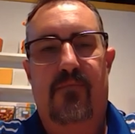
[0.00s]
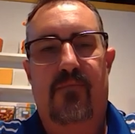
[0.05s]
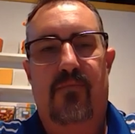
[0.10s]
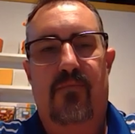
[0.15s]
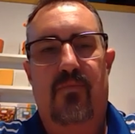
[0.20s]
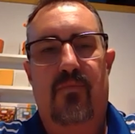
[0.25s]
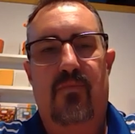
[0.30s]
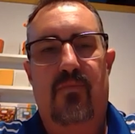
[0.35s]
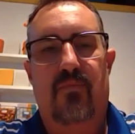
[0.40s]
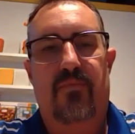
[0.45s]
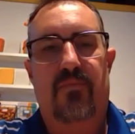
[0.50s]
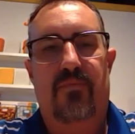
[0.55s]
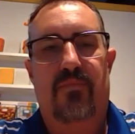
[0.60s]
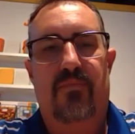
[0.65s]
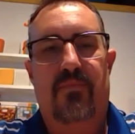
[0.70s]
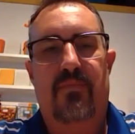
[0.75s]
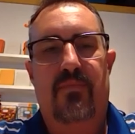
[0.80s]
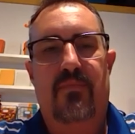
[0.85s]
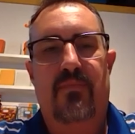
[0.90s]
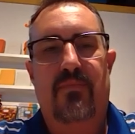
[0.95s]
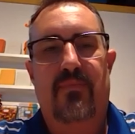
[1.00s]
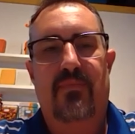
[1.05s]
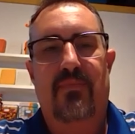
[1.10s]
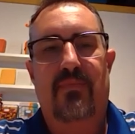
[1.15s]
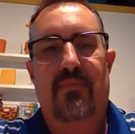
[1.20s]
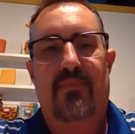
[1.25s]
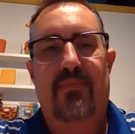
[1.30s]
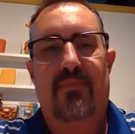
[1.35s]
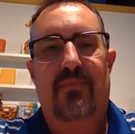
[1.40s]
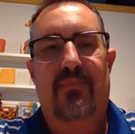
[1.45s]

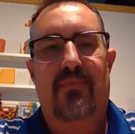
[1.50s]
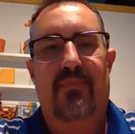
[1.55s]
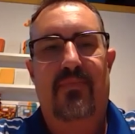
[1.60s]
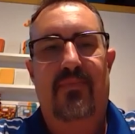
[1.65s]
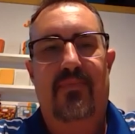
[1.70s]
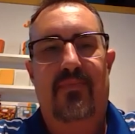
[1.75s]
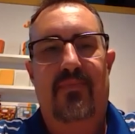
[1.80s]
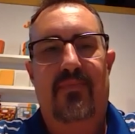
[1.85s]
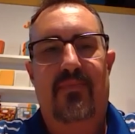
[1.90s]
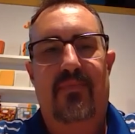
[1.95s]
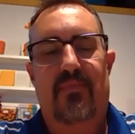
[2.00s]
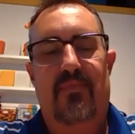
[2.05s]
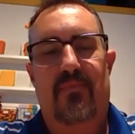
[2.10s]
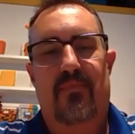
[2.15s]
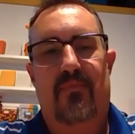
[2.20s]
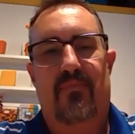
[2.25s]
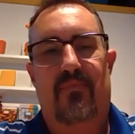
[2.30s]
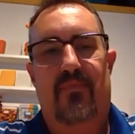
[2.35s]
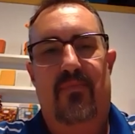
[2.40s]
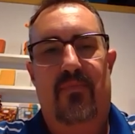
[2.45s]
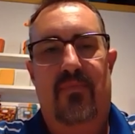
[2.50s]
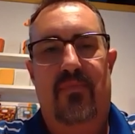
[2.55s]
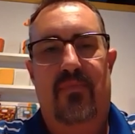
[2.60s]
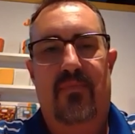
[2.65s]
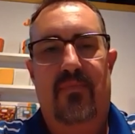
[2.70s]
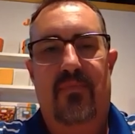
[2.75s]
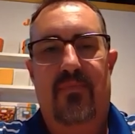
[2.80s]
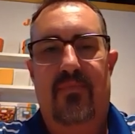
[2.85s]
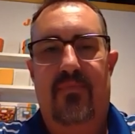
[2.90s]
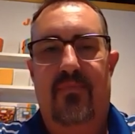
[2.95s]

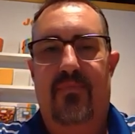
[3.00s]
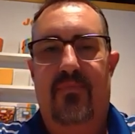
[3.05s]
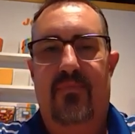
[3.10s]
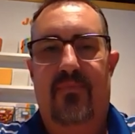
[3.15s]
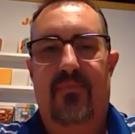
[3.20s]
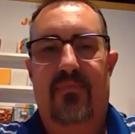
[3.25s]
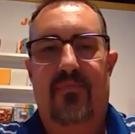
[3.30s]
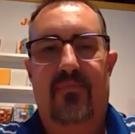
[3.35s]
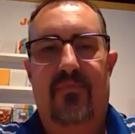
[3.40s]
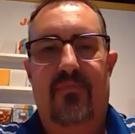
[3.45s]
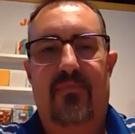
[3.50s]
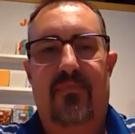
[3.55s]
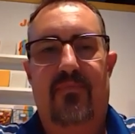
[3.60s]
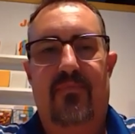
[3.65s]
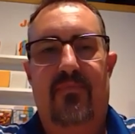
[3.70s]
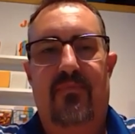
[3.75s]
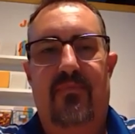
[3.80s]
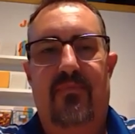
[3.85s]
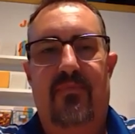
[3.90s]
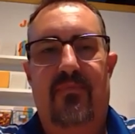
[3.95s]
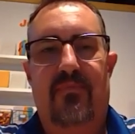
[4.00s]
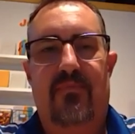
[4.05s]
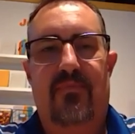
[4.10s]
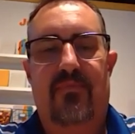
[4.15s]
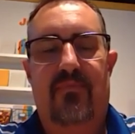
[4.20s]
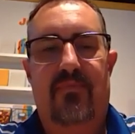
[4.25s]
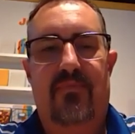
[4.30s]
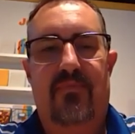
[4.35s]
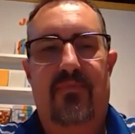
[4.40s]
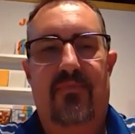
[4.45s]

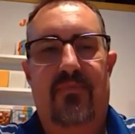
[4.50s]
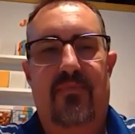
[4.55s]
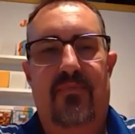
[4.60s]
The person shown says nothing.